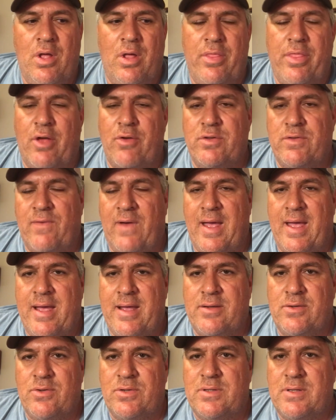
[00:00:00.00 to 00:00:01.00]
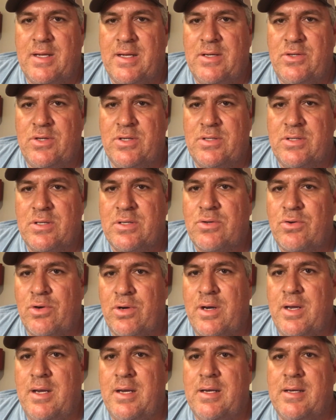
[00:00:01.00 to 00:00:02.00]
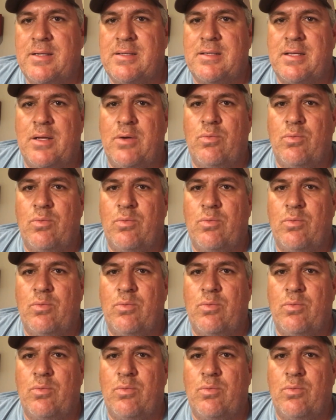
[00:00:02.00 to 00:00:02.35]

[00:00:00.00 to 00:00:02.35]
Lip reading: those vines will stay just as green as they